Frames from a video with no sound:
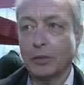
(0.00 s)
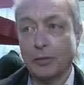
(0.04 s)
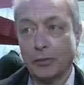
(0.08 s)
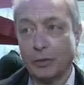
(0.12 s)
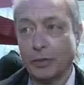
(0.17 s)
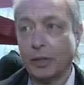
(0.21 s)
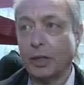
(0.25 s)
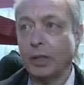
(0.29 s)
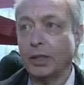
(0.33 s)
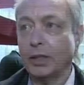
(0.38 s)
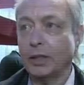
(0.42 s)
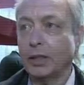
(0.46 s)

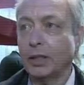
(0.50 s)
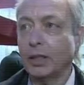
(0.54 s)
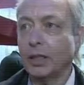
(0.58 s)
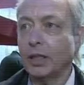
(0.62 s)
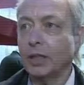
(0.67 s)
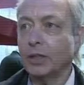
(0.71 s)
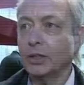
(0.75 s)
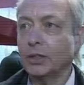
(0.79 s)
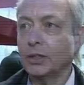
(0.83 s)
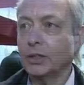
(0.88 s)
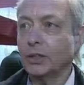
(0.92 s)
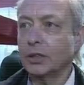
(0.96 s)
afraid the
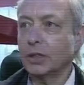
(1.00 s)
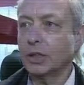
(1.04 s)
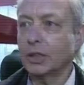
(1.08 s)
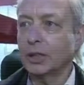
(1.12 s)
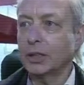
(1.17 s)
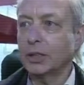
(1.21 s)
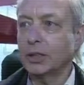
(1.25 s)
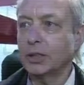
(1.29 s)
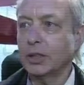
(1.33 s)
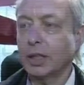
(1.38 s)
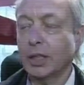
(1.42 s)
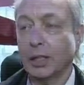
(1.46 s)
high street
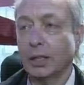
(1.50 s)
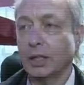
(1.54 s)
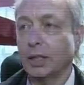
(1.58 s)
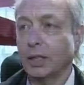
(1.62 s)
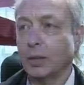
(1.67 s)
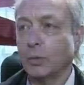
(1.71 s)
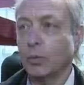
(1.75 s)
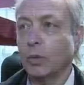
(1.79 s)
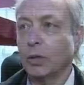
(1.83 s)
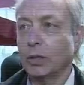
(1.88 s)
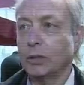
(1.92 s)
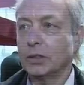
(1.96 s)
is headed
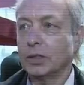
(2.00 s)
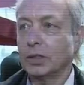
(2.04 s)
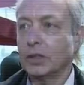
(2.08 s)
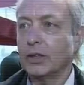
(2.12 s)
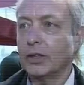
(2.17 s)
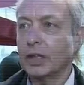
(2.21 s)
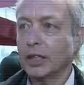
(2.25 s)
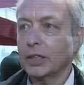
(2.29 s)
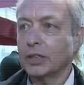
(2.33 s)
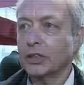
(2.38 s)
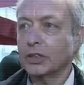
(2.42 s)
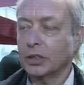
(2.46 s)
in one
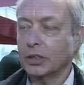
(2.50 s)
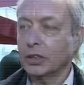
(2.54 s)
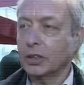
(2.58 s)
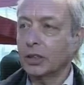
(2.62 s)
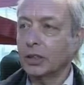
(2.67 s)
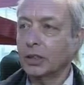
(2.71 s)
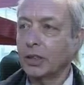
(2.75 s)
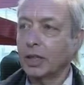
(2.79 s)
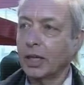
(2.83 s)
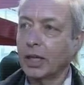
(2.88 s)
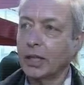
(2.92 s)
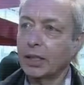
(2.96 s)
direction,
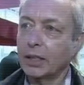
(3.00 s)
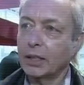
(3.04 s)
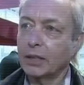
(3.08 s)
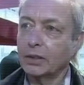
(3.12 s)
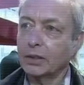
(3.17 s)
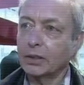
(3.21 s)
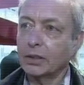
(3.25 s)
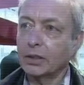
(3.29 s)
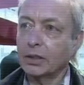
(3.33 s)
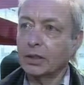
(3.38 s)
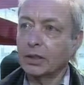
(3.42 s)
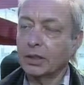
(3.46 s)
and that
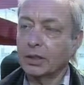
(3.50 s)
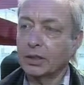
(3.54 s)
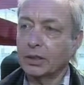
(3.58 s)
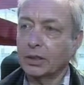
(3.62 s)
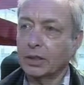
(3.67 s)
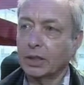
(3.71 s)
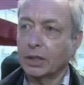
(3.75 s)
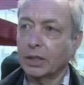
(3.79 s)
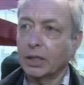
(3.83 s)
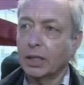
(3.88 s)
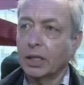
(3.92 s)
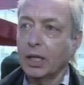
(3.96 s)
is that
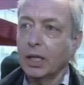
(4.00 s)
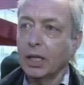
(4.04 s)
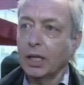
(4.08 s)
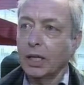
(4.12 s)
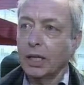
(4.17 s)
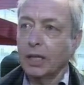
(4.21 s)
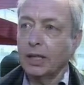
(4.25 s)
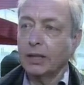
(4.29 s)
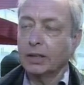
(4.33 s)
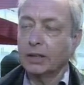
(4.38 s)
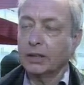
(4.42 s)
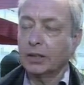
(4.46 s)

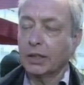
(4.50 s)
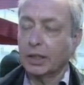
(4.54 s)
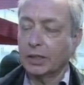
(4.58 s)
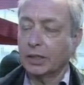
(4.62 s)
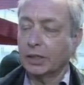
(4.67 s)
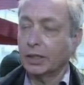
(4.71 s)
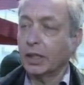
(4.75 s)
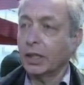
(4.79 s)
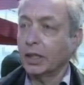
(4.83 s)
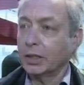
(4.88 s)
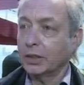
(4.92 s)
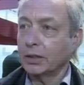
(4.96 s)

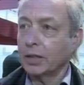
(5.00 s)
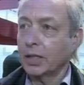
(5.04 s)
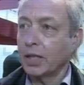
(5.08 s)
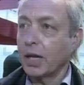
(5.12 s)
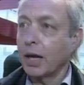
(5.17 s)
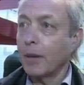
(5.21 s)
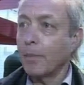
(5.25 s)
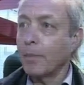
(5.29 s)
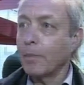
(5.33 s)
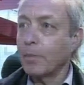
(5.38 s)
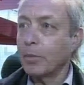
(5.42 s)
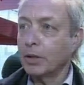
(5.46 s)
its days are
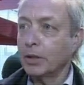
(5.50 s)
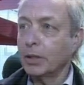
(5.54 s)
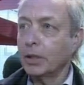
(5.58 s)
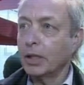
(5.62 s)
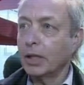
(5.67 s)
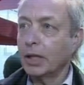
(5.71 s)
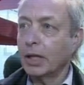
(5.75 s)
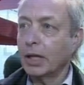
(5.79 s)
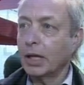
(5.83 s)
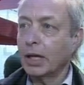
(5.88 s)
numbered.